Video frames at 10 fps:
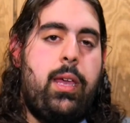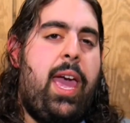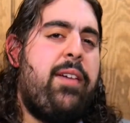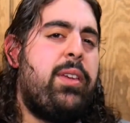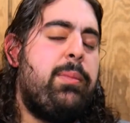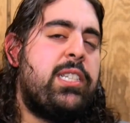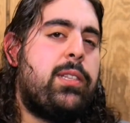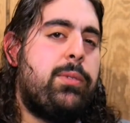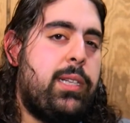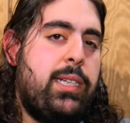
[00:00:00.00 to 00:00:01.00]
Having missed
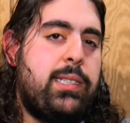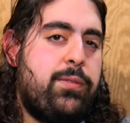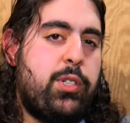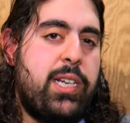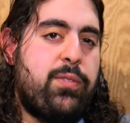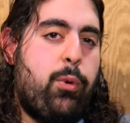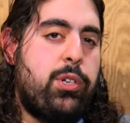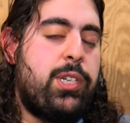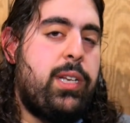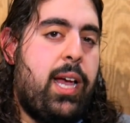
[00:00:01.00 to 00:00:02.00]
the release of Drake's
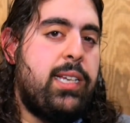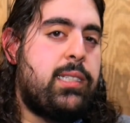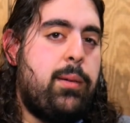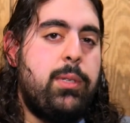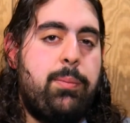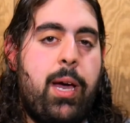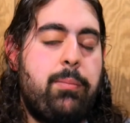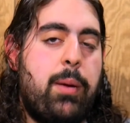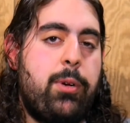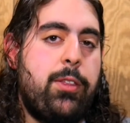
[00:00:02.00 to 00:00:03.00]
Fortune, I stumbled upon
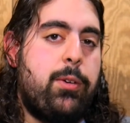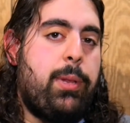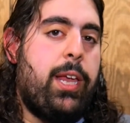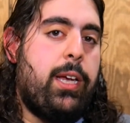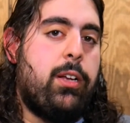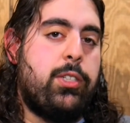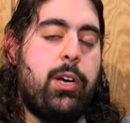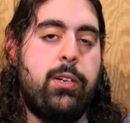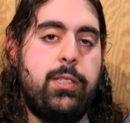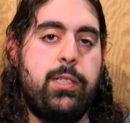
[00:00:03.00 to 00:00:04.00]
my brother playing
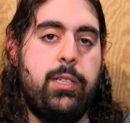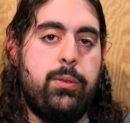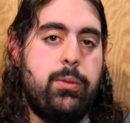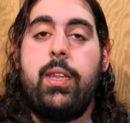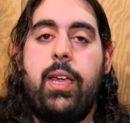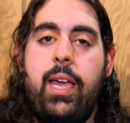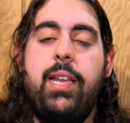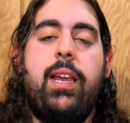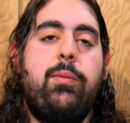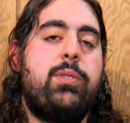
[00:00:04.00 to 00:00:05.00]
Uncharted 2,
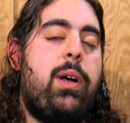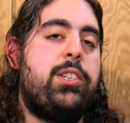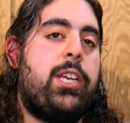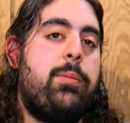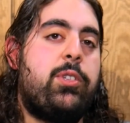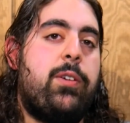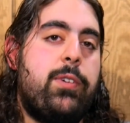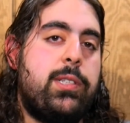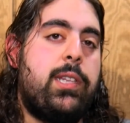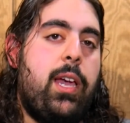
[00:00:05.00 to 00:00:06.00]
and I was watching him
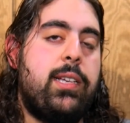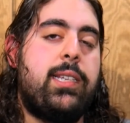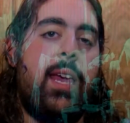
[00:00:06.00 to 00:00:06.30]
traverse the ice